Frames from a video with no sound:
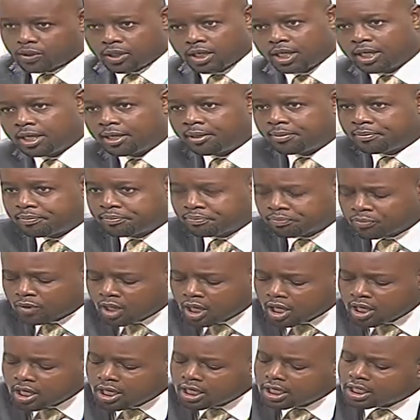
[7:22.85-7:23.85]
Um,
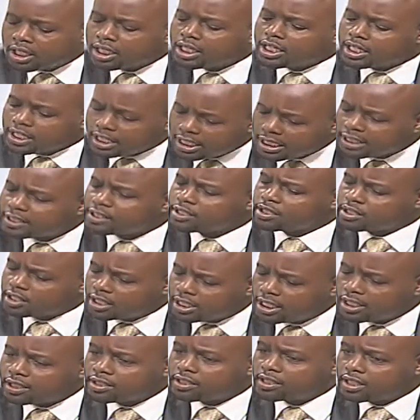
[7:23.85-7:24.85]
let's,
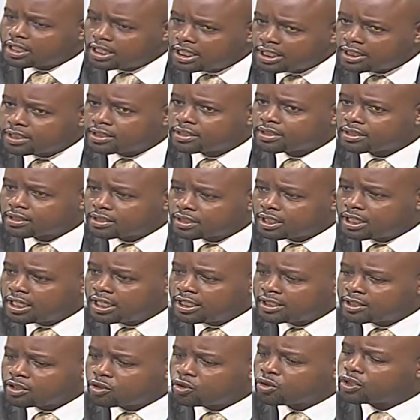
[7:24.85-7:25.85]
let's, let's,
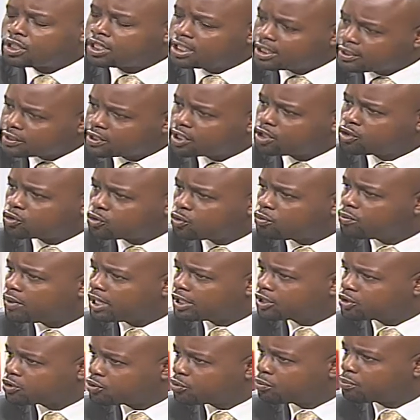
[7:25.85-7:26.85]
let's not listen too
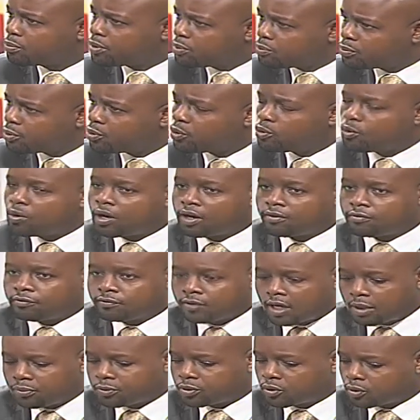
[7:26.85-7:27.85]
much to people who have
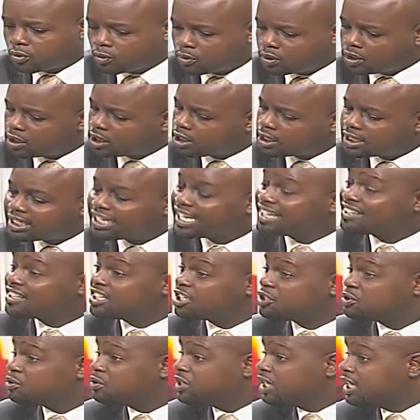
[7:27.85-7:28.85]
absolutely nothing
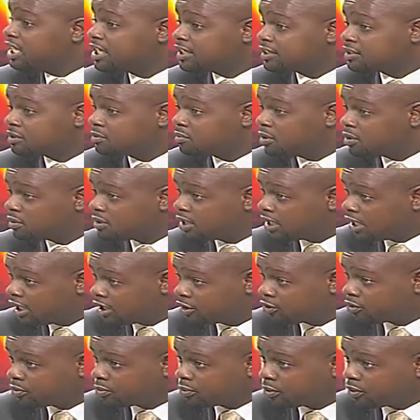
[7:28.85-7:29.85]
to tell us about the
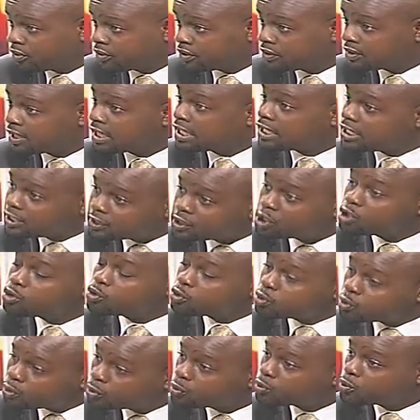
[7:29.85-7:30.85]
electoral process and listen to
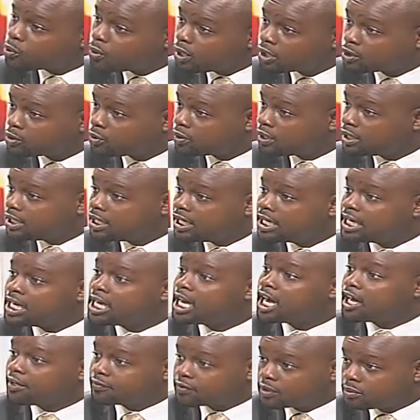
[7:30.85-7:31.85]
those who actually
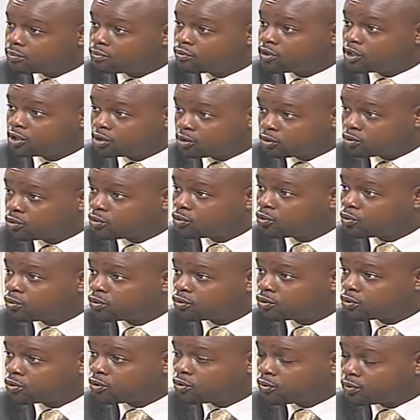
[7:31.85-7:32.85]
have something to do,
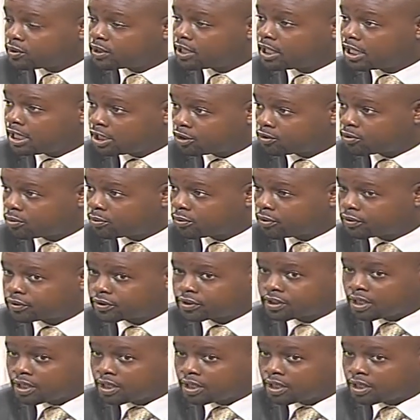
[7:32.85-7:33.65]
to do with the electoral process.